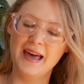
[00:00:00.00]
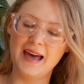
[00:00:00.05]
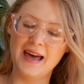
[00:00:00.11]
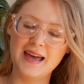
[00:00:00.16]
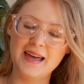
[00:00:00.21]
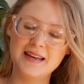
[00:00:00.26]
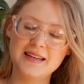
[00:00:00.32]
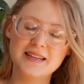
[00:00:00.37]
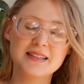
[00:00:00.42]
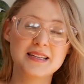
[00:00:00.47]

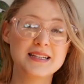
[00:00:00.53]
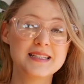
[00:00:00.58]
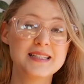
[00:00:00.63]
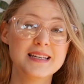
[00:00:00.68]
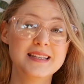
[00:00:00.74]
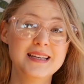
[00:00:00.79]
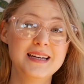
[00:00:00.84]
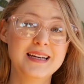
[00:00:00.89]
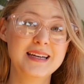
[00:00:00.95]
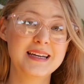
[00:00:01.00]
And they
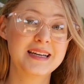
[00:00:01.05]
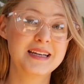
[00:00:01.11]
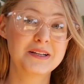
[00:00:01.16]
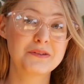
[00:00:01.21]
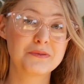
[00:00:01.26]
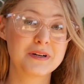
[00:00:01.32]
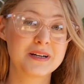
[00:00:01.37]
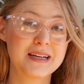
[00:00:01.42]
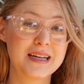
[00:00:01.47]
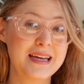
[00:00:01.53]
said that it
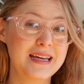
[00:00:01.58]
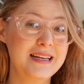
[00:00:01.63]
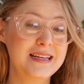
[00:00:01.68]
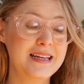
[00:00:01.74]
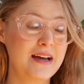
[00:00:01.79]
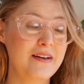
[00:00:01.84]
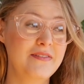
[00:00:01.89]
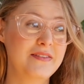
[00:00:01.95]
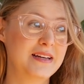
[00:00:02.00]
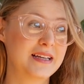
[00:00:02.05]
can work
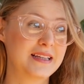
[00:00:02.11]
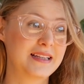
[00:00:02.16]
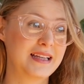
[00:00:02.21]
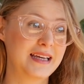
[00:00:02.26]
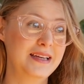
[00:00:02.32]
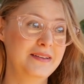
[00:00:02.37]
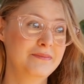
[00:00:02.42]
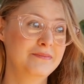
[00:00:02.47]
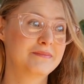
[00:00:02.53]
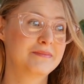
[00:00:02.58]

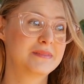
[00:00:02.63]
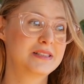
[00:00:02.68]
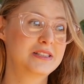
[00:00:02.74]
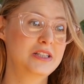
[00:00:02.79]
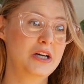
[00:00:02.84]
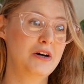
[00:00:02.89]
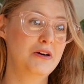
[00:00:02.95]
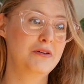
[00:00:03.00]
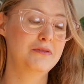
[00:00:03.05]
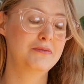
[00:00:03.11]
indefinitely,
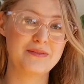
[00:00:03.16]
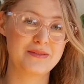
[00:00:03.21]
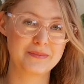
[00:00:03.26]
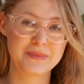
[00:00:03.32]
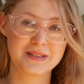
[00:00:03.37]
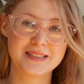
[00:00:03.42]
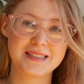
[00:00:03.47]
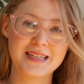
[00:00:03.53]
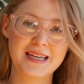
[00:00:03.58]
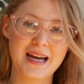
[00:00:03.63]
so I'm
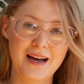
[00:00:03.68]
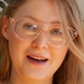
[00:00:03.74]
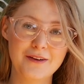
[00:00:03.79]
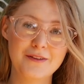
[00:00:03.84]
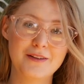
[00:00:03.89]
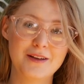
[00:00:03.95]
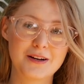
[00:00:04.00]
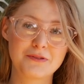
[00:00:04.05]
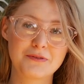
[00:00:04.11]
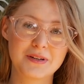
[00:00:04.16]
gonna see how
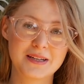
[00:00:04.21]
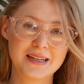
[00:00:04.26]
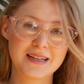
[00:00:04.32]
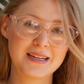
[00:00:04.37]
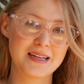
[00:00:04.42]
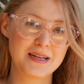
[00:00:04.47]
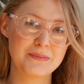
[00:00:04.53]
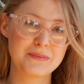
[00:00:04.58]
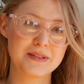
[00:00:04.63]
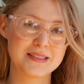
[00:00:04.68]
long we can
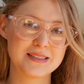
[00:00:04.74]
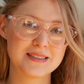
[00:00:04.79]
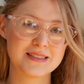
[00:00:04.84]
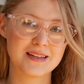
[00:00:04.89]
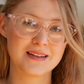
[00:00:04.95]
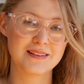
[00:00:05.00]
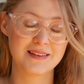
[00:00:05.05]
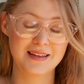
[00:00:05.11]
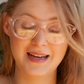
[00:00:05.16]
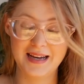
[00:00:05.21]
keep this
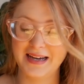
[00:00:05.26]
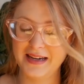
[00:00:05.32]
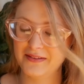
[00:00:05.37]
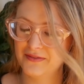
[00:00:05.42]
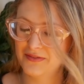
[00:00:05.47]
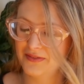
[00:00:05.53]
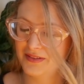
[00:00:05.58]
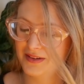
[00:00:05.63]
alive.